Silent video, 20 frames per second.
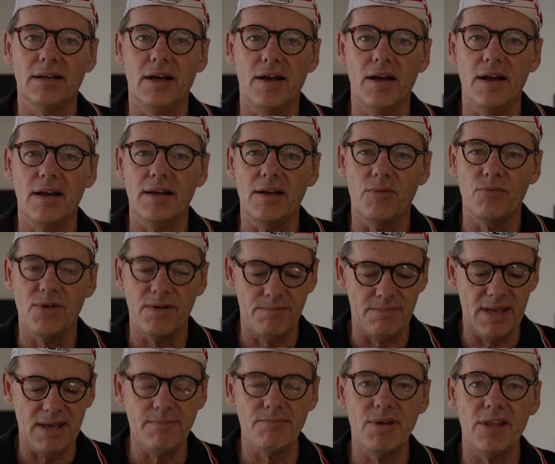I
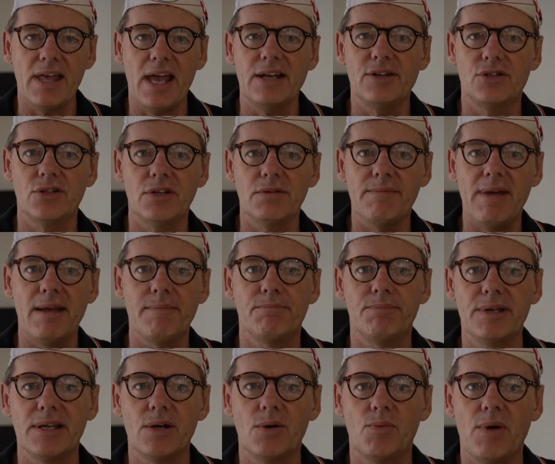remember they do make
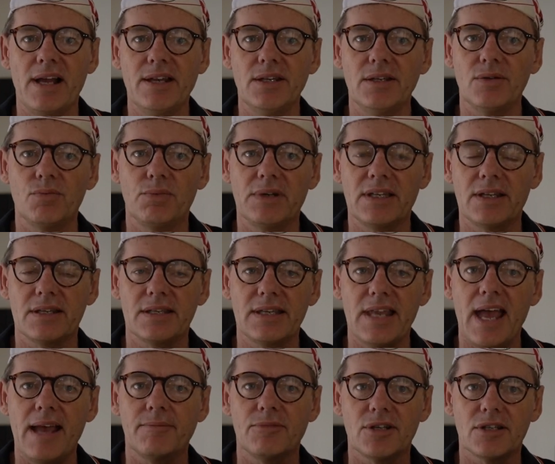bigger ones in the
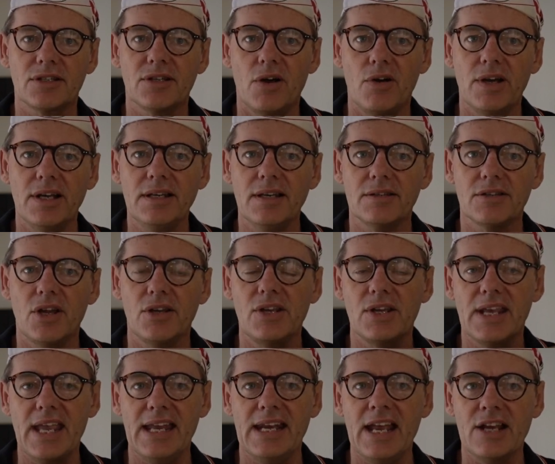same design, so you
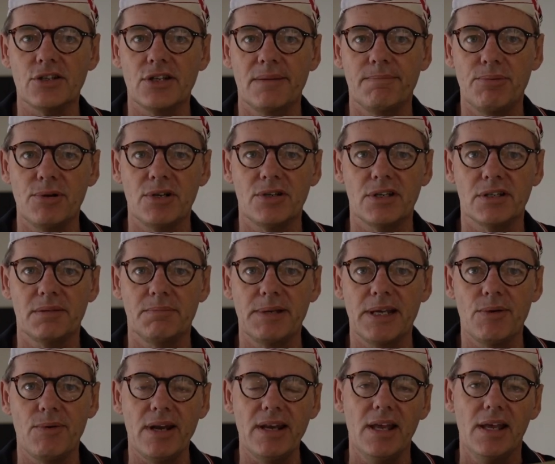can actually purchase a
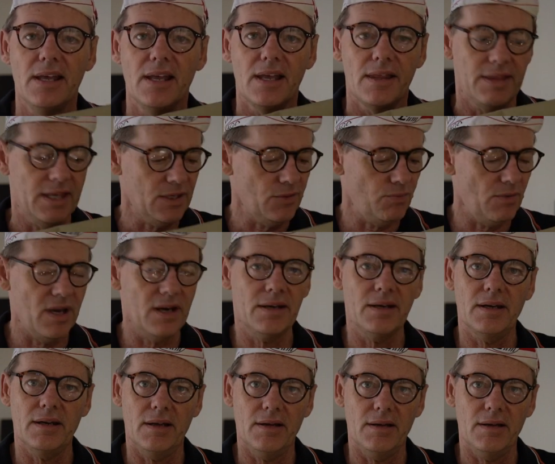bigger one. This one,